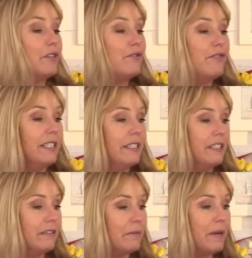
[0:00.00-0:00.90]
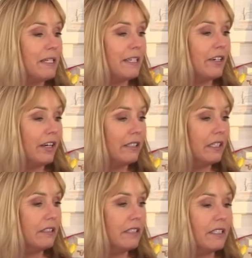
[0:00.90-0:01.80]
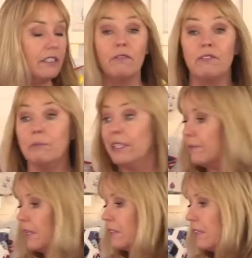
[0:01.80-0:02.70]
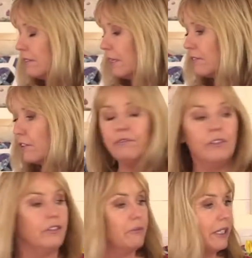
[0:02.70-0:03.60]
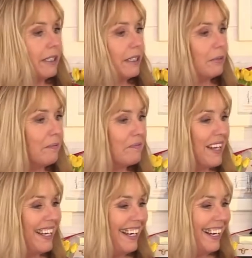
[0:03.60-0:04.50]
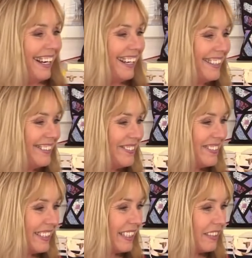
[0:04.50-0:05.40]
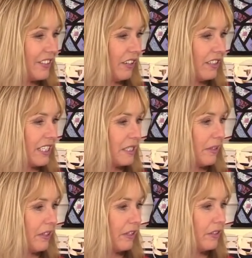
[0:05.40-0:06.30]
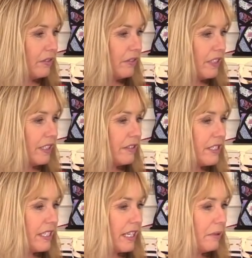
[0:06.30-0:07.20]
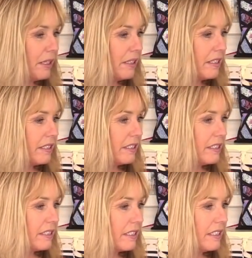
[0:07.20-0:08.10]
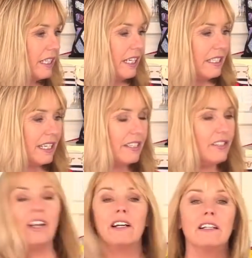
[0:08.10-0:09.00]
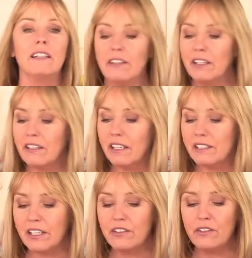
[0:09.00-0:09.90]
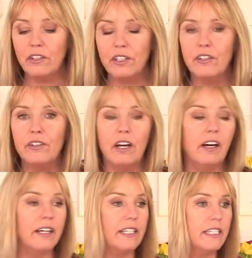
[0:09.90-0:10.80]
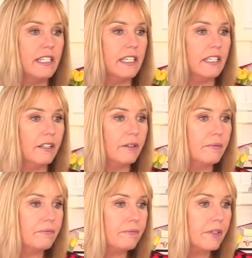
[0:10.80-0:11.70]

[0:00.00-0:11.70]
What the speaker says: just reading your message, Anne, and it's not for me. That confused me a little bit. A chart explaining the use of the different stabilizers. Yes, Jacqueline, I think that is a jolly good idea.